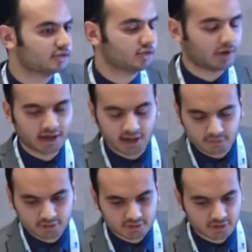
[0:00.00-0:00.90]
to
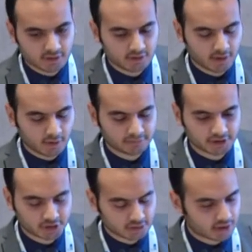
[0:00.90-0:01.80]
announce the
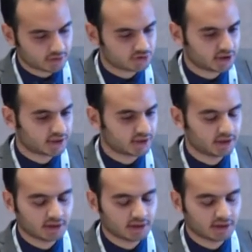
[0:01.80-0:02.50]
official launching